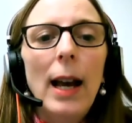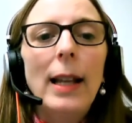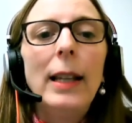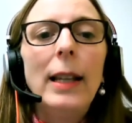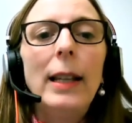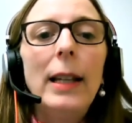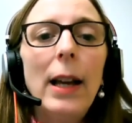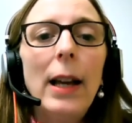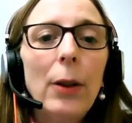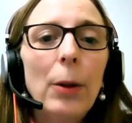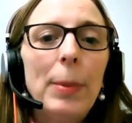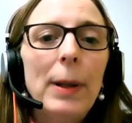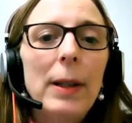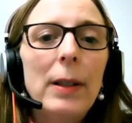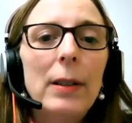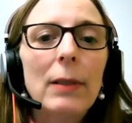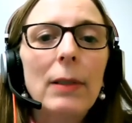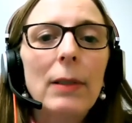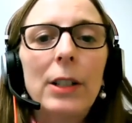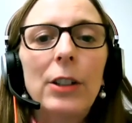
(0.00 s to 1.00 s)
And then the other
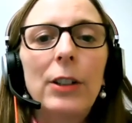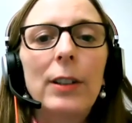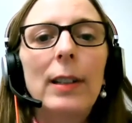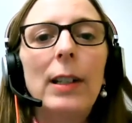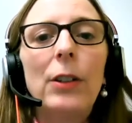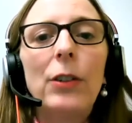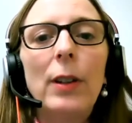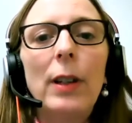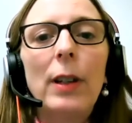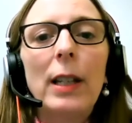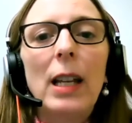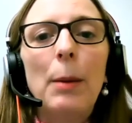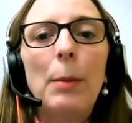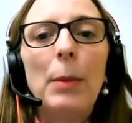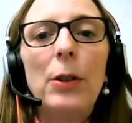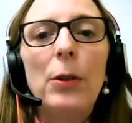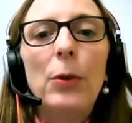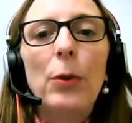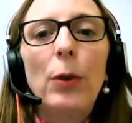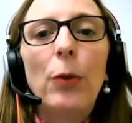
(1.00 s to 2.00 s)
piece of legislation that came
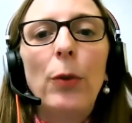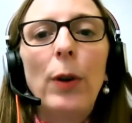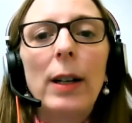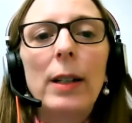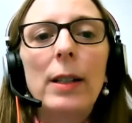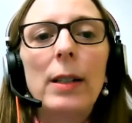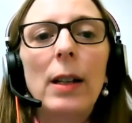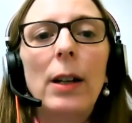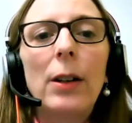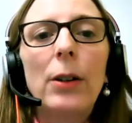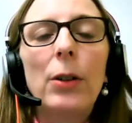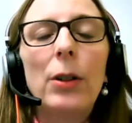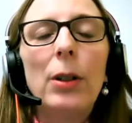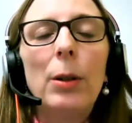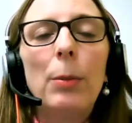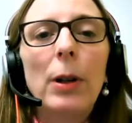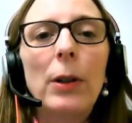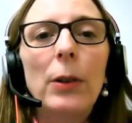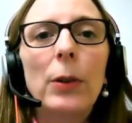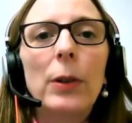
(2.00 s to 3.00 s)
into effect under
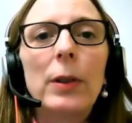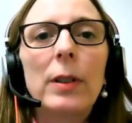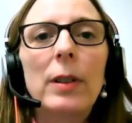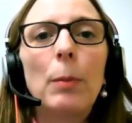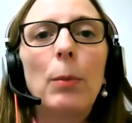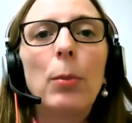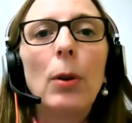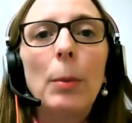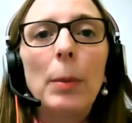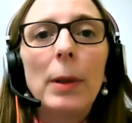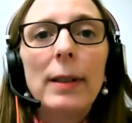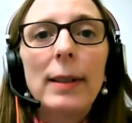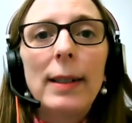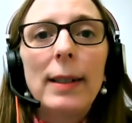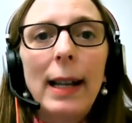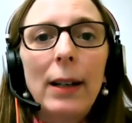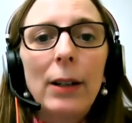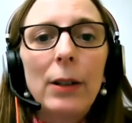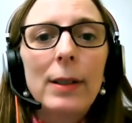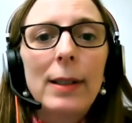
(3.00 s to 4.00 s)
New Brunswick's Employment
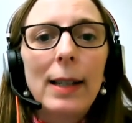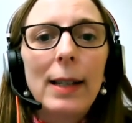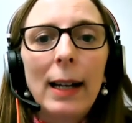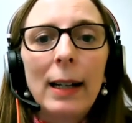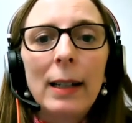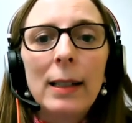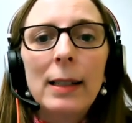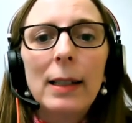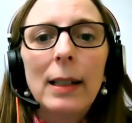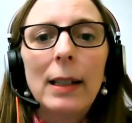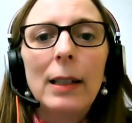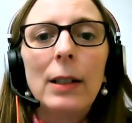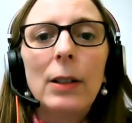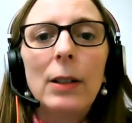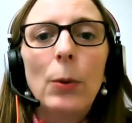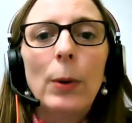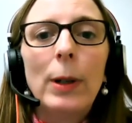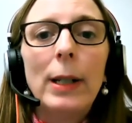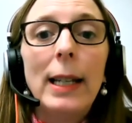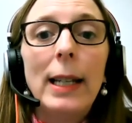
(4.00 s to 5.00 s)
Standards Act in
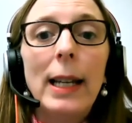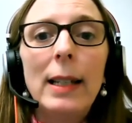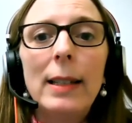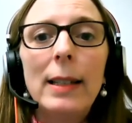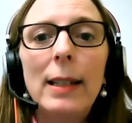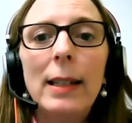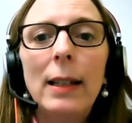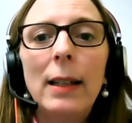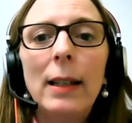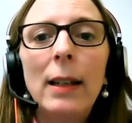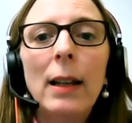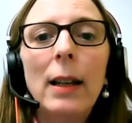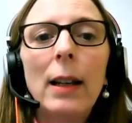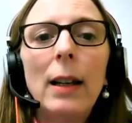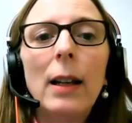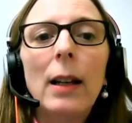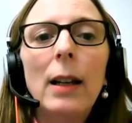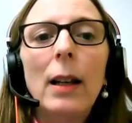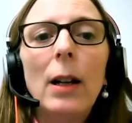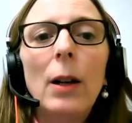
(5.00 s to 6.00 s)
2018
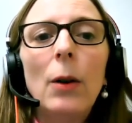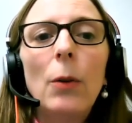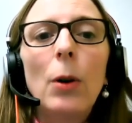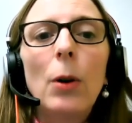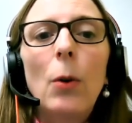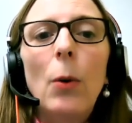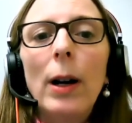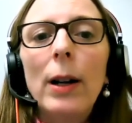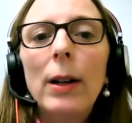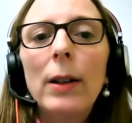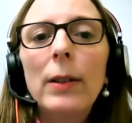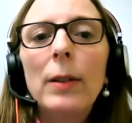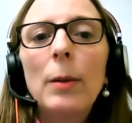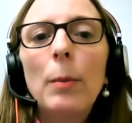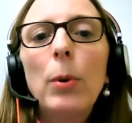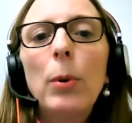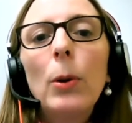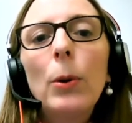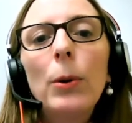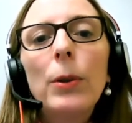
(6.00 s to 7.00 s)
requires
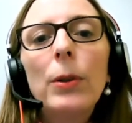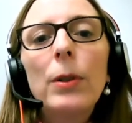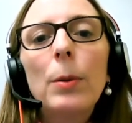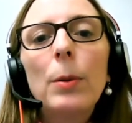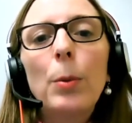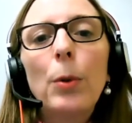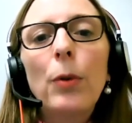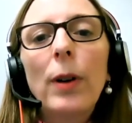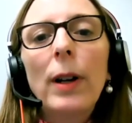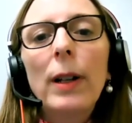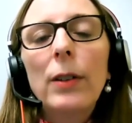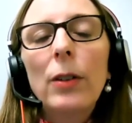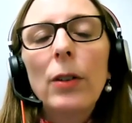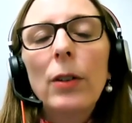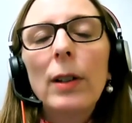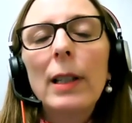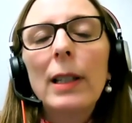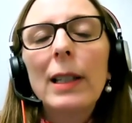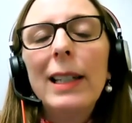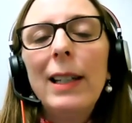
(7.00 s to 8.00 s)
employers to provide
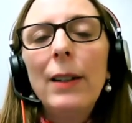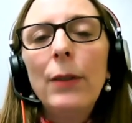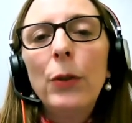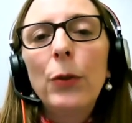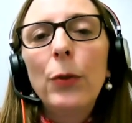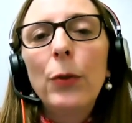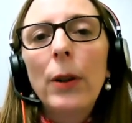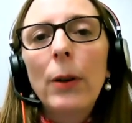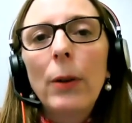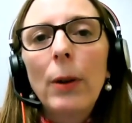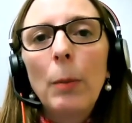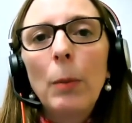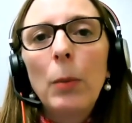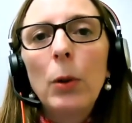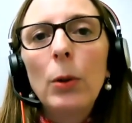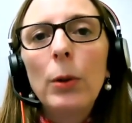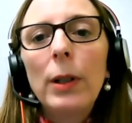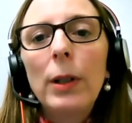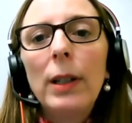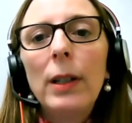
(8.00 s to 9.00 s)
certain leaves for their
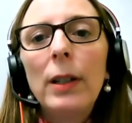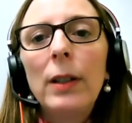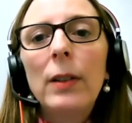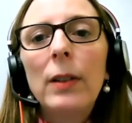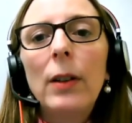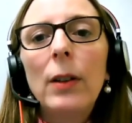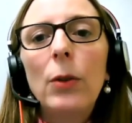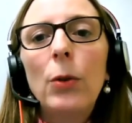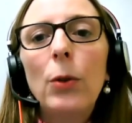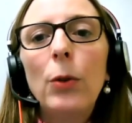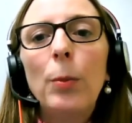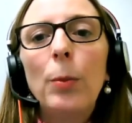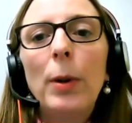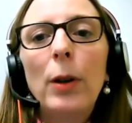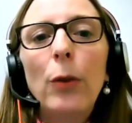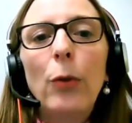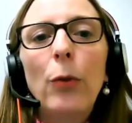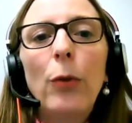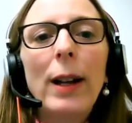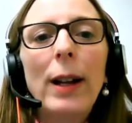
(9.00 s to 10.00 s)
employees who've been
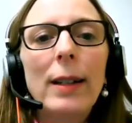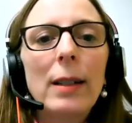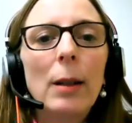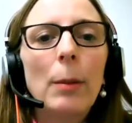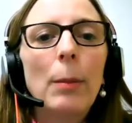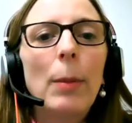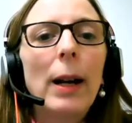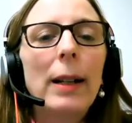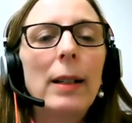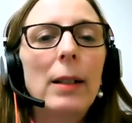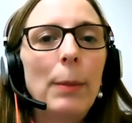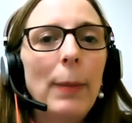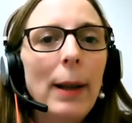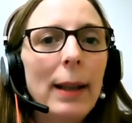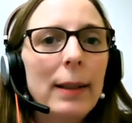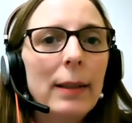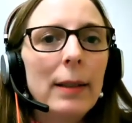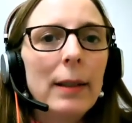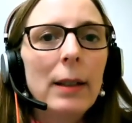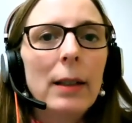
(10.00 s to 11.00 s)
affected by
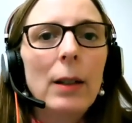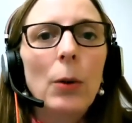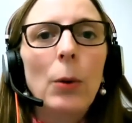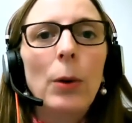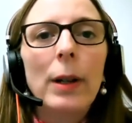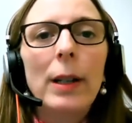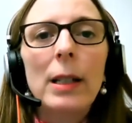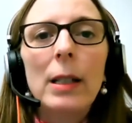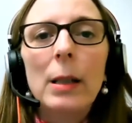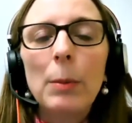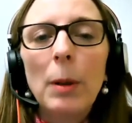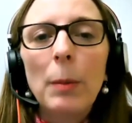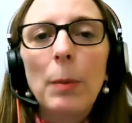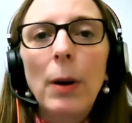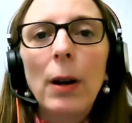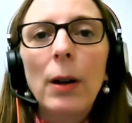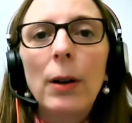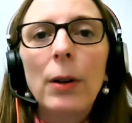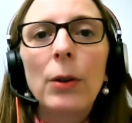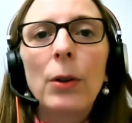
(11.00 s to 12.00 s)
domestic or intimate
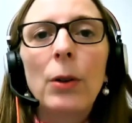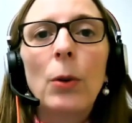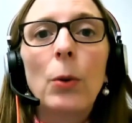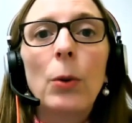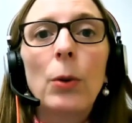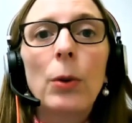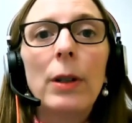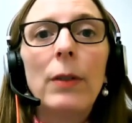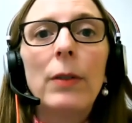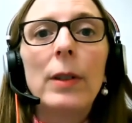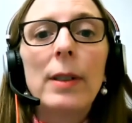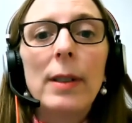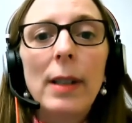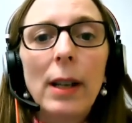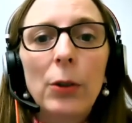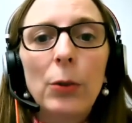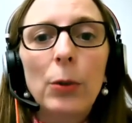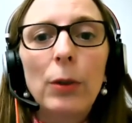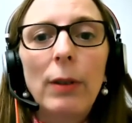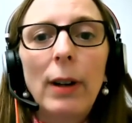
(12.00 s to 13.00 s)
partner or even
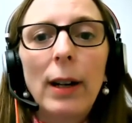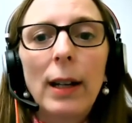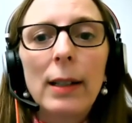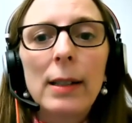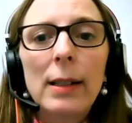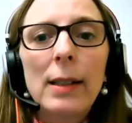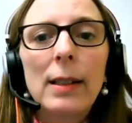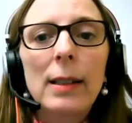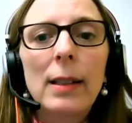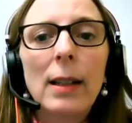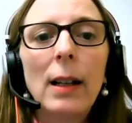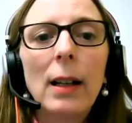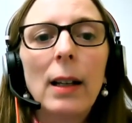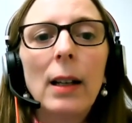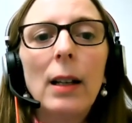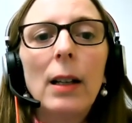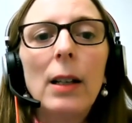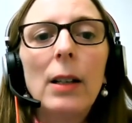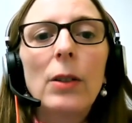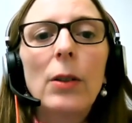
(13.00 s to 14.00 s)
sexual violence.
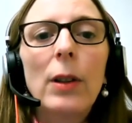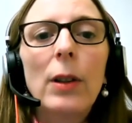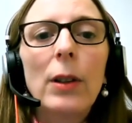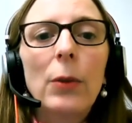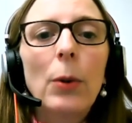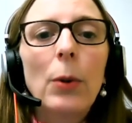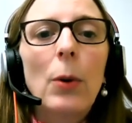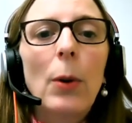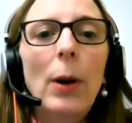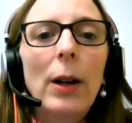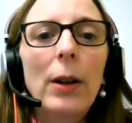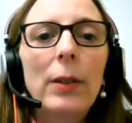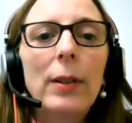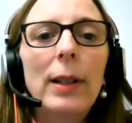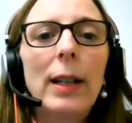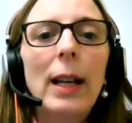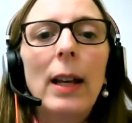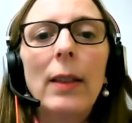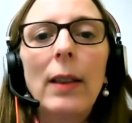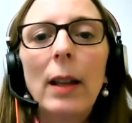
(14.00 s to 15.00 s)
So this requires,
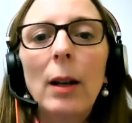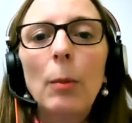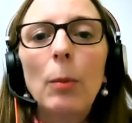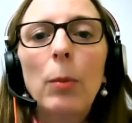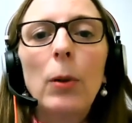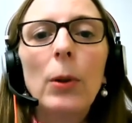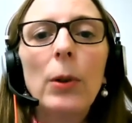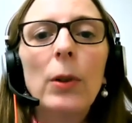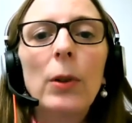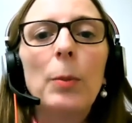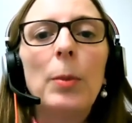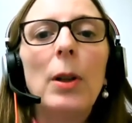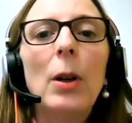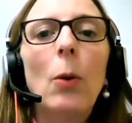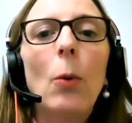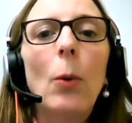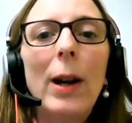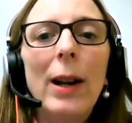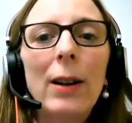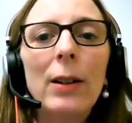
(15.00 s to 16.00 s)
again, that employers be
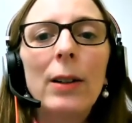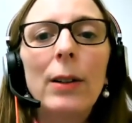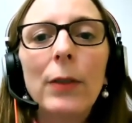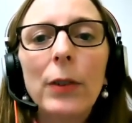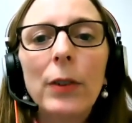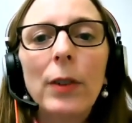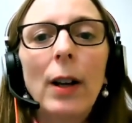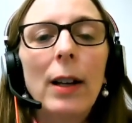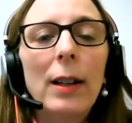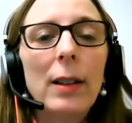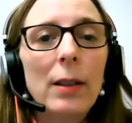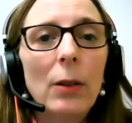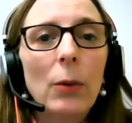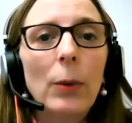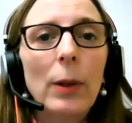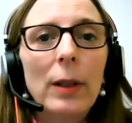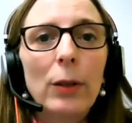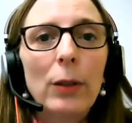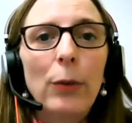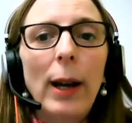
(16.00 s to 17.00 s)
aware of signs and
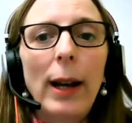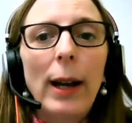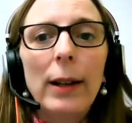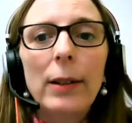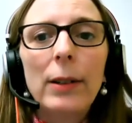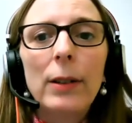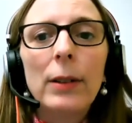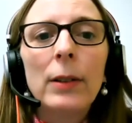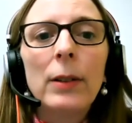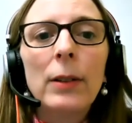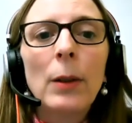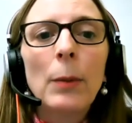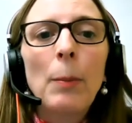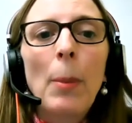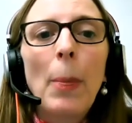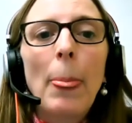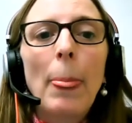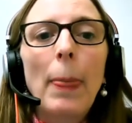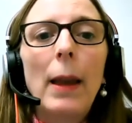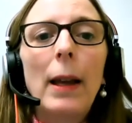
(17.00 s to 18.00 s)
risk factors
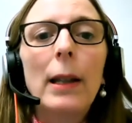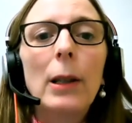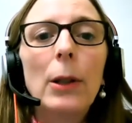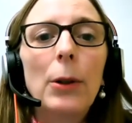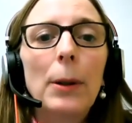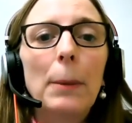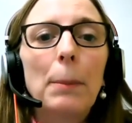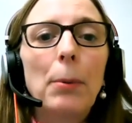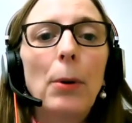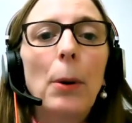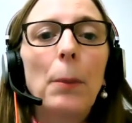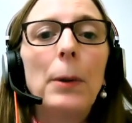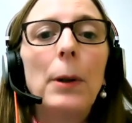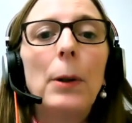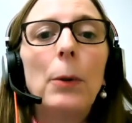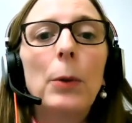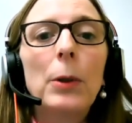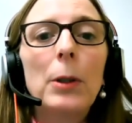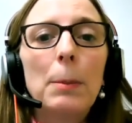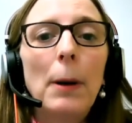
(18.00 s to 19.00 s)
and learn
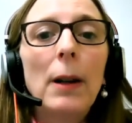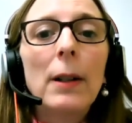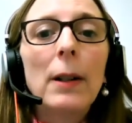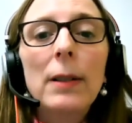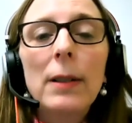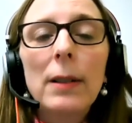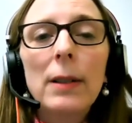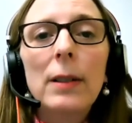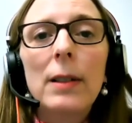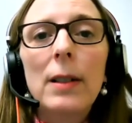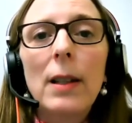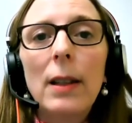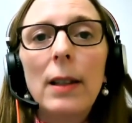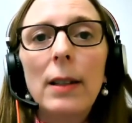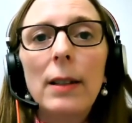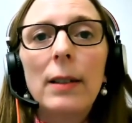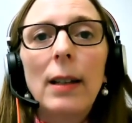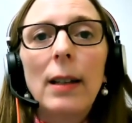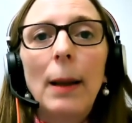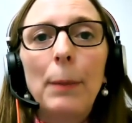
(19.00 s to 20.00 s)
appropriate responses to
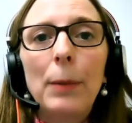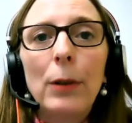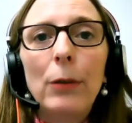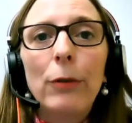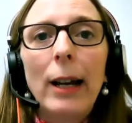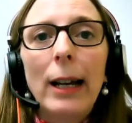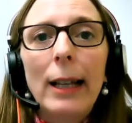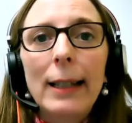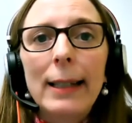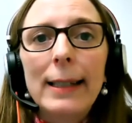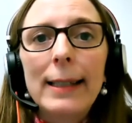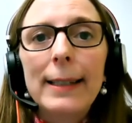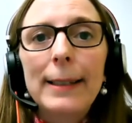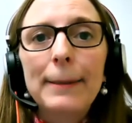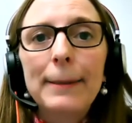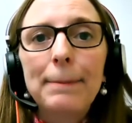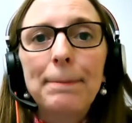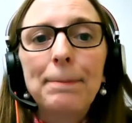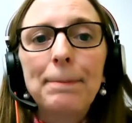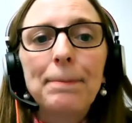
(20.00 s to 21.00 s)
these types of violence.